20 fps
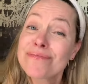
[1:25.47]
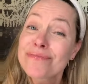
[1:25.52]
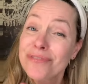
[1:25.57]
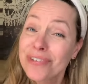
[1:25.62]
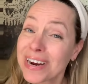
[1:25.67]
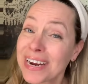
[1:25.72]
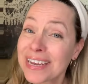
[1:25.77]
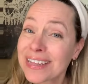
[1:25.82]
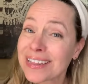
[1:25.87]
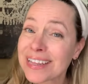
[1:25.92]

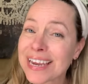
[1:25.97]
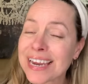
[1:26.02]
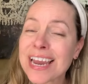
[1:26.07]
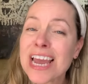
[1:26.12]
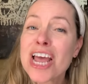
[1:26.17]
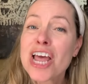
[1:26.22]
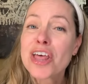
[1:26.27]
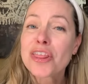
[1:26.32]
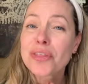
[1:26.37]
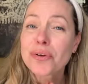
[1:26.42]
frankly,
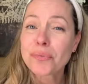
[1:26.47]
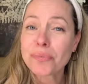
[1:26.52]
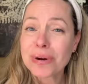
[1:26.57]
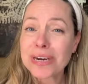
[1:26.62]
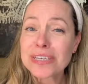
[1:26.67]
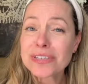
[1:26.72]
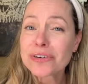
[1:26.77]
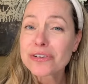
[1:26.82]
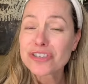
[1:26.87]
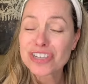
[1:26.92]
the
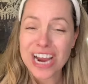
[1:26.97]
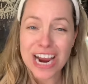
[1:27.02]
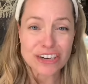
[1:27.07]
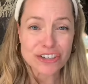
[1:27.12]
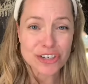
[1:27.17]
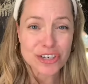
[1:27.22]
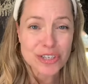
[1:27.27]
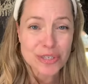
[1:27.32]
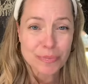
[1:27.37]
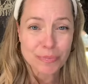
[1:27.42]
research
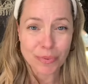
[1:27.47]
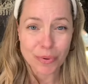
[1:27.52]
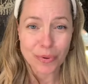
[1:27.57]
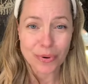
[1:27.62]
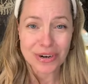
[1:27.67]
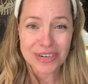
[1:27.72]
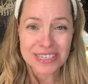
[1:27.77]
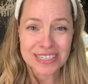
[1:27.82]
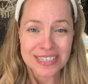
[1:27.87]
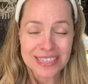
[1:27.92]
actually
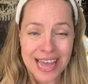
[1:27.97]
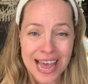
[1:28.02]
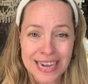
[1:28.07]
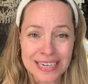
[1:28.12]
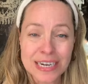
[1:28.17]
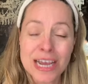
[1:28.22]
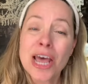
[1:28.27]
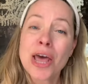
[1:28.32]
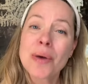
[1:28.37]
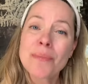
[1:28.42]
supports
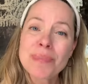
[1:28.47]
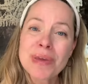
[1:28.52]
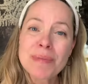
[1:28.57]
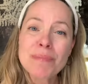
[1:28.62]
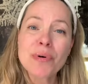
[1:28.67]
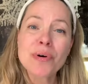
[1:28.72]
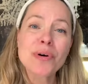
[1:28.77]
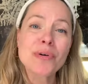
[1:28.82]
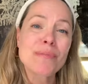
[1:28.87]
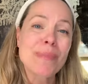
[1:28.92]
that
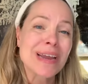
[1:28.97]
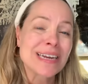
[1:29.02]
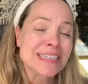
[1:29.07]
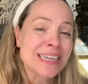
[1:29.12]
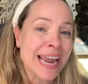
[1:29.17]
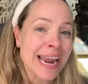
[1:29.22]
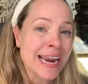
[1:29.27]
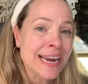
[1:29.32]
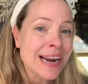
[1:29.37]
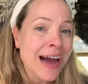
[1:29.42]
people who
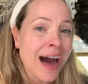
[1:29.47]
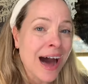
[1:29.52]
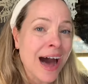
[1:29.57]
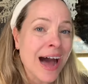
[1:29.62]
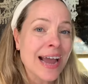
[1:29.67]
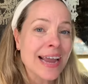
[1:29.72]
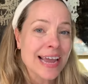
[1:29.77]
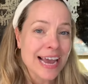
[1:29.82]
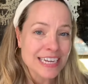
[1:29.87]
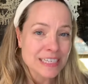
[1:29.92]
maintain
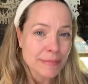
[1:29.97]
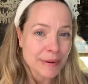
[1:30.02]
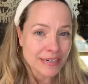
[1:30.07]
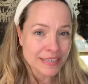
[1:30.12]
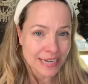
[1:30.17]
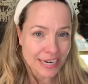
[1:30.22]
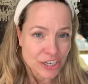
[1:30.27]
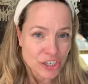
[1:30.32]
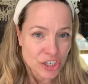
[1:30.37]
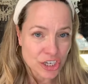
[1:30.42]
high
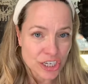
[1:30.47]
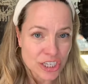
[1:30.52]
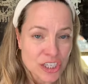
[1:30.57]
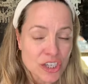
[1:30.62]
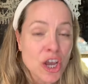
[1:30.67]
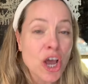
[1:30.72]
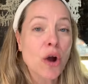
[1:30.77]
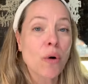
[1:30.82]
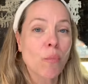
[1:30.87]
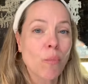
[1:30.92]
expectations
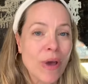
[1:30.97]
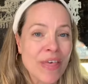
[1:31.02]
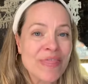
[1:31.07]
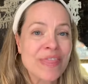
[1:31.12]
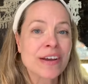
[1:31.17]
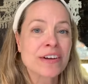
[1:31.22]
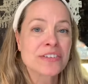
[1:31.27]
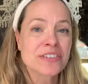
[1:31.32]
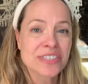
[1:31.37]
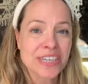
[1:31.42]
when
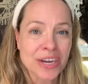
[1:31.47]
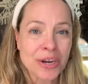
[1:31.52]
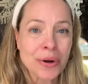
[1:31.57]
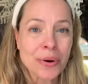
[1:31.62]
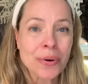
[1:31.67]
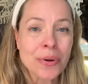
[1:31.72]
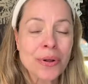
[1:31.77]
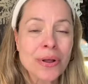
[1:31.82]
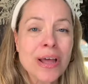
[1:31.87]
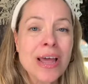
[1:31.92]
they're
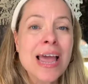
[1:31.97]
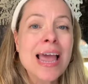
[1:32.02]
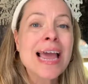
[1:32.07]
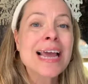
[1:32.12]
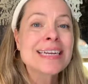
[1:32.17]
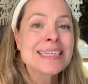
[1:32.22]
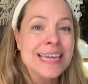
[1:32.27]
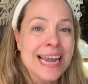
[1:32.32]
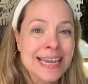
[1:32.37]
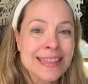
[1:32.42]
single
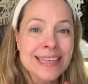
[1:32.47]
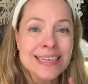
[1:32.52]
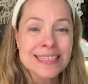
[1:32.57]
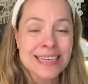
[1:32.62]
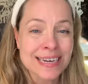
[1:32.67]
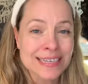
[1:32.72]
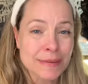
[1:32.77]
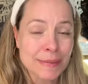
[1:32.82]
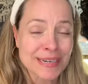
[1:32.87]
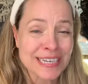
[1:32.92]
take these
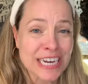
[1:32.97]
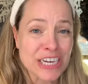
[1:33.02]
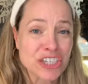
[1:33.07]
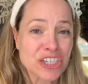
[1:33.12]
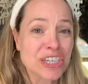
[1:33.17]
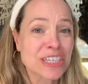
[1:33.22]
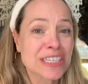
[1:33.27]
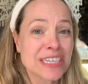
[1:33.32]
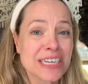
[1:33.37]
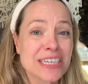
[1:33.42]

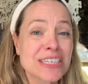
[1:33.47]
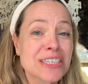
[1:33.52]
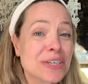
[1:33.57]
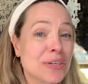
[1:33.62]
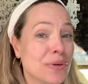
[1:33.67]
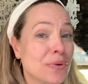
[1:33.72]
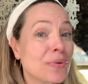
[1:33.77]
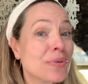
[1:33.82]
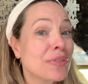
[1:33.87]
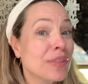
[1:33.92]
expectations
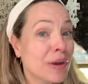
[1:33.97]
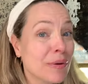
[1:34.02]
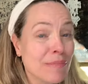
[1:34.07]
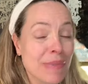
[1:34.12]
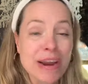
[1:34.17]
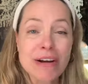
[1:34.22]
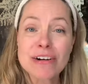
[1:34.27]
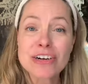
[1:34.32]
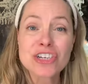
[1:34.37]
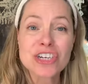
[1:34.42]
into their
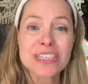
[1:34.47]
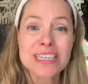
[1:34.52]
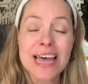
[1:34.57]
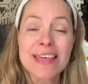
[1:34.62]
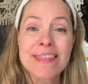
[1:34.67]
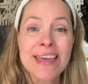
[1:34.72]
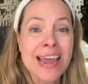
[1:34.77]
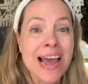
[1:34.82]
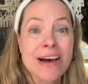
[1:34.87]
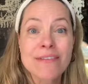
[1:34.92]
marriages
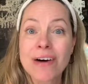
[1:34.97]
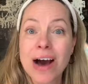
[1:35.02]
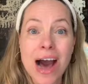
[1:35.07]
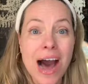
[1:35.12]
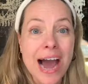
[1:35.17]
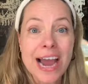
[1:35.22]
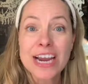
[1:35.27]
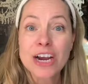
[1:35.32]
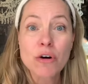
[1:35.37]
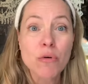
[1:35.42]
and they have
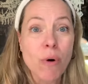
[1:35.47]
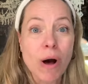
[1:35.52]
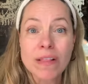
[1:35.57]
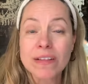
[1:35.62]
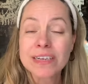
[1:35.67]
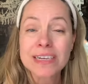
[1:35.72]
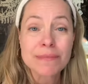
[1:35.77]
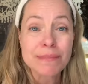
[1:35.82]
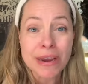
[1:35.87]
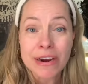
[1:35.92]
high
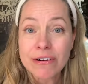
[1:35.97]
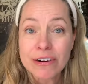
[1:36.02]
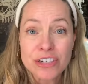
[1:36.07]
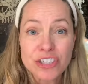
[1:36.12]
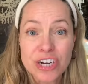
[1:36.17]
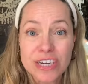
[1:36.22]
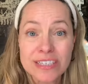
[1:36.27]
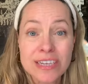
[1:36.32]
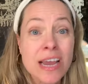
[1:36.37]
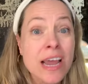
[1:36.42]
quality
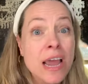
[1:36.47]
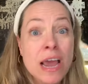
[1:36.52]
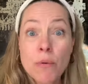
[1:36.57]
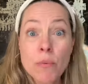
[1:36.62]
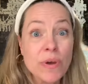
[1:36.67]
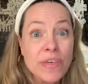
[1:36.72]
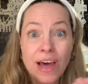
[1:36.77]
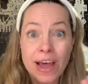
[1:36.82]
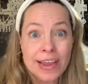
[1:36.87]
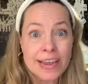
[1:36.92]
marriages
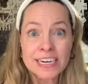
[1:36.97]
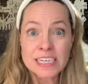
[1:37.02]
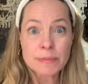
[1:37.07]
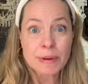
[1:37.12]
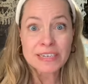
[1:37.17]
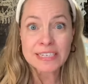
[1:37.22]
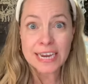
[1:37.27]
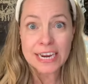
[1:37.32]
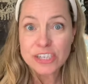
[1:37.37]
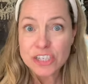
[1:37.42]
with high
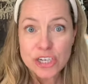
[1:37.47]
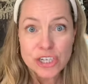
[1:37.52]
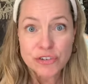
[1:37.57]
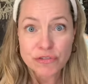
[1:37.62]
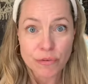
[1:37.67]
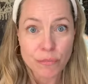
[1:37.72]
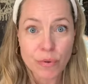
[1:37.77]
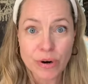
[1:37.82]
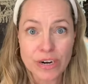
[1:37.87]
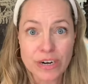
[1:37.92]
expectations
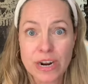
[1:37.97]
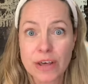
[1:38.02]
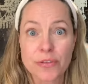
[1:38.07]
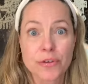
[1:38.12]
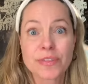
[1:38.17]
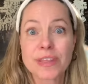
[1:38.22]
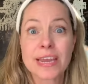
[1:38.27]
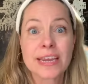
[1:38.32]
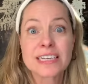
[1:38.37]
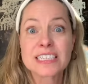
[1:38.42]
from one
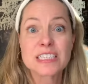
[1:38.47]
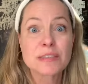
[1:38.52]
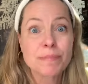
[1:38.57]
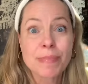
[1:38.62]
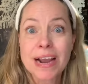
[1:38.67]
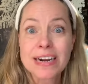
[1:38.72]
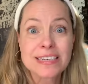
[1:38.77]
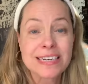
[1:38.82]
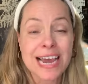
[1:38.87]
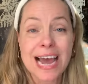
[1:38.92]
another. They
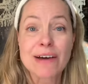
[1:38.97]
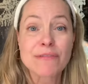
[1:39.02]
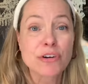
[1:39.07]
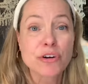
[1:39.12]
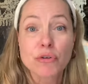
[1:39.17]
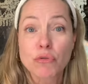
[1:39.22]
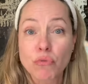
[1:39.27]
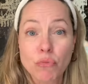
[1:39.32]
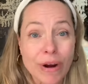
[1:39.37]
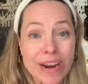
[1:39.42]
expect to have a
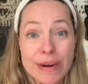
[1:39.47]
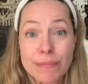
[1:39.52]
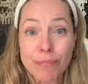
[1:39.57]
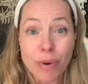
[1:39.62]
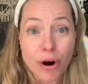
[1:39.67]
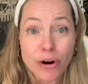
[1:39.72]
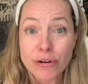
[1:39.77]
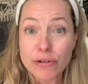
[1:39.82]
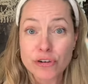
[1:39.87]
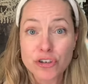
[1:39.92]
great
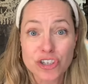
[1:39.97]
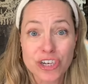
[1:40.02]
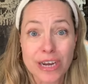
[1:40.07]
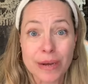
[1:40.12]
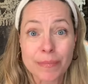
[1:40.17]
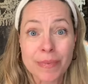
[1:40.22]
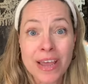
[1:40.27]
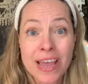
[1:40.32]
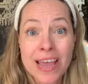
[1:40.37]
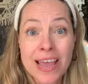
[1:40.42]

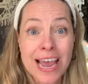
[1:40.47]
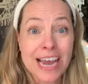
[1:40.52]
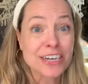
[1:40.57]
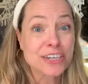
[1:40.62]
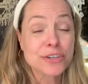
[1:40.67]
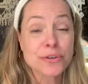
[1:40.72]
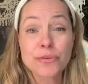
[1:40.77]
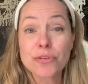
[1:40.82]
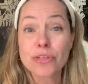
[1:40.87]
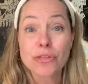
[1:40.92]
partnership and
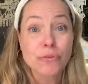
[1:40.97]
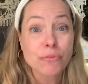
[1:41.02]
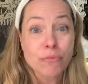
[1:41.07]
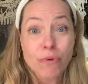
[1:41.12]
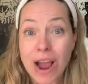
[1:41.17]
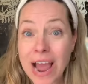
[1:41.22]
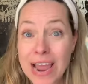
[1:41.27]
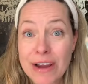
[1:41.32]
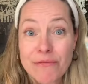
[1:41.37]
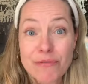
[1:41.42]
to
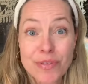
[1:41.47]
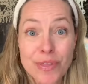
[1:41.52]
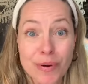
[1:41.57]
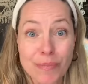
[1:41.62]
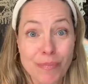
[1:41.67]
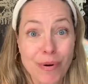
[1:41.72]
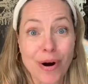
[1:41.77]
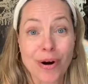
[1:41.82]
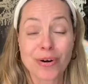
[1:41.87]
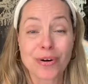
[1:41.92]
thrive with their
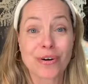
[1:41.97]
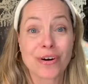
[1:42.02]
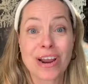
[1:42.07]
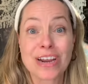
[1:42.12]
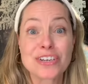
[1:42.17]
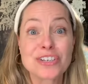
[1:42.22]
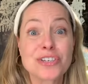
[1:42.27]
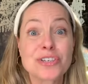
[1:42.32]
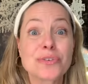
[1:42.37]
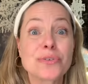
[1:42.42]
partner
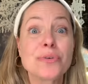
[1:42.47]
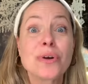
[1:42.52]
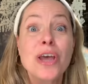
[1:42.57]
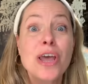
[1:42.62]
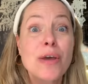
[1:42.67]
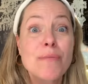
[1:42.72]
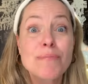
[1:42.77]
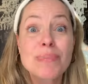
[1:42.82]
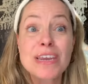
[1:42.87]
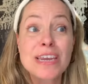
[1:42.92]
and to
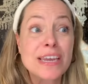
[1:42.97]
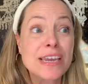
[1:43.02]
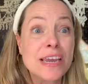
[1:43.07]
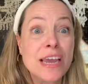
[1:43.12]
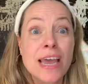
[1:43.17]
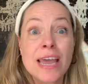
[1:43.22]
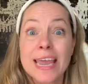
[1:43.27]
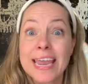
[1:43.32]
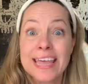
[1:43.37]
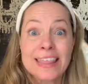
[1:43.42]
be
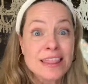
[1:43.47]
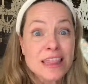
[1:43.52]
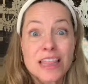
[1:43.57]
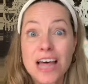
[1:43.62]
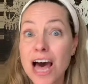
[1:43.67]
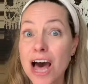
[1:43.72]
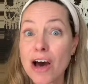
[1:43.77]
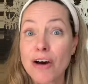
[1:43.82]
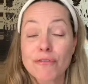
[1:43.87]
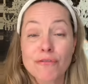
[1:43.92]
in
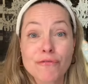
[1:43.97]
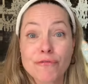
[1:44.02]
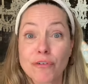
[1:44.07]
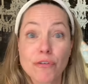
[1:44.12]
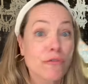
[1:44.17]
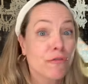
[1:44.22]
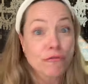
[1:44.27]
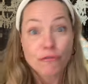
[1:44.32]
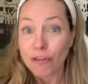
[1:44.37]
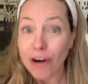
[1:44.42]
love
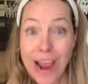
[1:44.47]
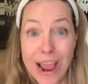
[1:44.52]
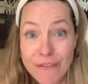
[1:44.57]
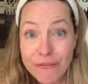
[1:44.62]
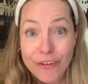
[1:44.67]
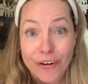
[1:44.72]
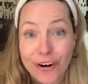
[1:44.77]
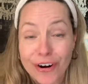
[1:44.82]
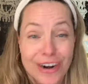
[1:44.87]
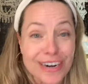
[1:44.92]
for
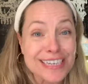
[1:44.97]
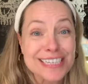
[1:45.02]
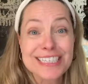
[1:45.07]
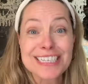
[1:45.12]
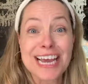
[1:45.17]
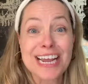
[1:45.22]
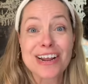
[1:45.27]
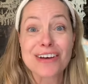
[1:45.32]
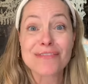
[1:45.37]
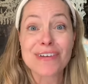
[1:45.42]
forever
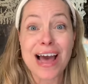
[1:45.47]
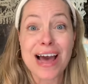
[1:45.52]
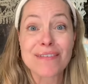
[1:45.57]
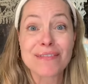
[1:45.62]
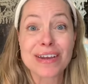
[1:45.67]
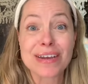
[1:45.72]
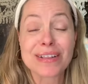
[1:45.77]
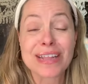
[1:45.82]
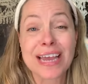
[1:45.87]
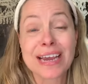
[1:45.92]
instead of
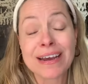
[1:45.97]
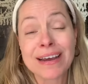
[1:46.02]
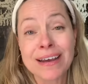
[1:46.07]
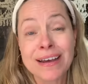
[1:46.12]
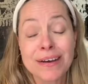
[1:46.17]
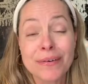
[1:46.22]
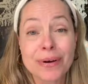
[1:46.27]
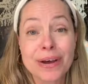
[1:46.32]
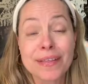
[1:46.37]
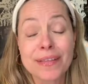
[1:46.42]
having like,
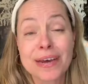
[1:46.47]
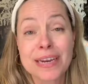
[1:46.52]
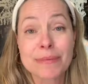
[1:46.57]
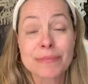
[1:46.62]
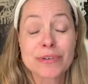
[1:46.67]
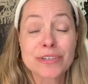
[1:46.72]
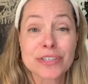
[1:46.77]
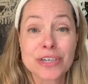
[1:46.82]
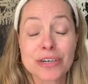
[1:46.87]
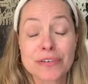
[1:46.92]
oh, well, the
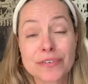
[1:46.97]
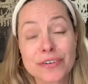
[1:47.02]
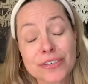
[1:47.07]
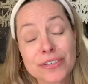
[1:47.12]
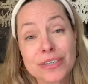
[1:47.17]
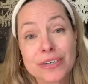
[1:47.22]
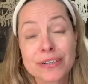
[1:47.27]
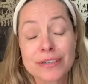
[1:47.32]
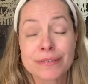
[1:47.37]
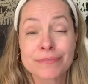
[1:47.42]
honeymoon's over,
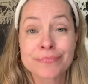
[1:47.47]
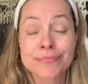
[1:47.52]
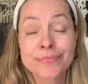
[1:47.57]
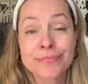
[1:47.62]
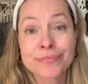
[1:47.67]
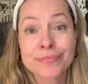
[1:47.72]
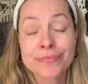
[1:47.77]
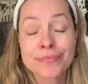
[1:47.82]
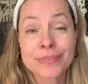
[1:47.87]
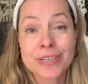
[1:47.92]
so
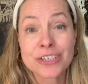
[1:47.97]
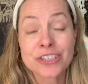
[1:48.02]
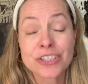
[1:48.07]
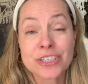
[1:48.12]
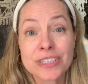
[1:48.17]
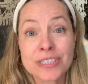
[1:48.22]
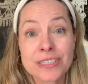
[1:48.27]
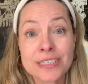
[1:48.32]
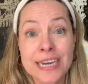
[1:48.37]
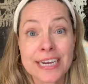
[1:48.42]
let's
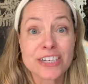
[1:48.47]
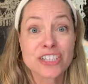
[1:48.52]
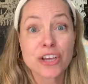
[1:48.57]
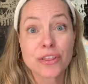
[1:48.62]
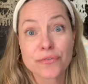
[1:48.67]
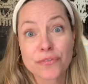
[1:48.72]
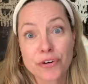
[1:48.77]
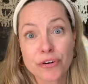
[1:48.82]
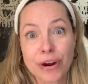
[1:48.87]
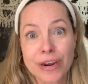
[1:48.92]
just take each
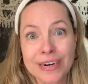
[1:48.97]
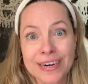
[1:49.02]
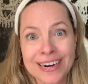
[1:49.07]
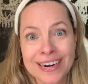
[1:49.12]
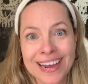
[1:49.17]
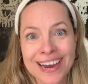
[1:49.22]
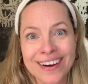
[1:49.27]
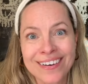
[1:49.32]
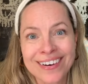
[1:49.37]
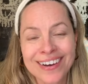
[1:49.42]
other for granted
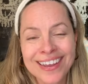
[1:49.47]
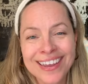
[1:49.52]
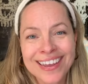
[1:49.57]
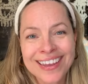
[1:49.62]
now.